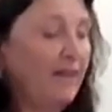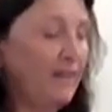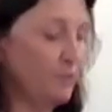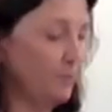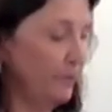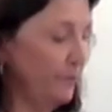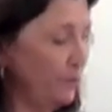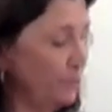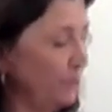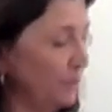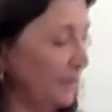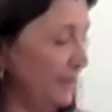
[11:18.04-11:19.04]
He's
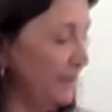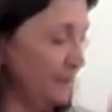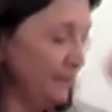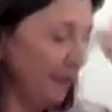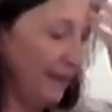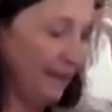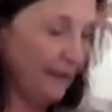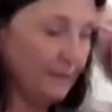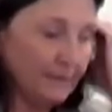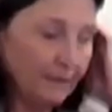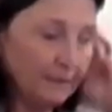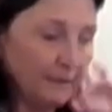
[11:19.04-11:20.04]
reviewed the list
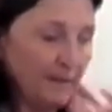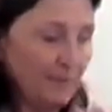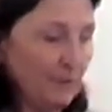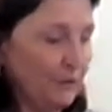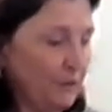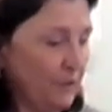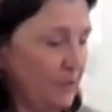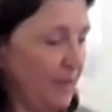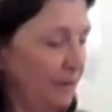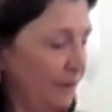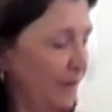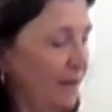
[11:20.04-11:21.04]
and sent an email to
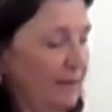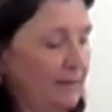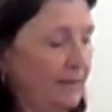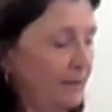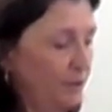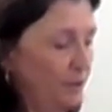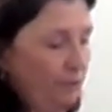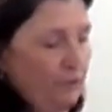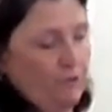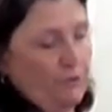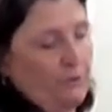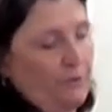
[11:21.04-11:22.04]
Sarah and I that he had no
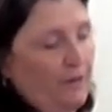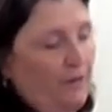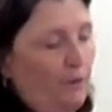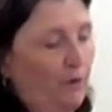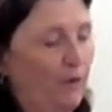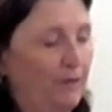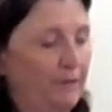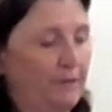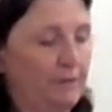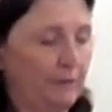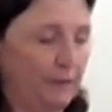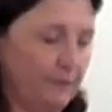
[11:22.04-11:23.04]
issues with anyone on
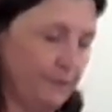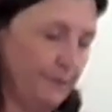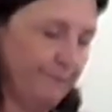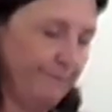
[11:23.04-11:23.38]
this list.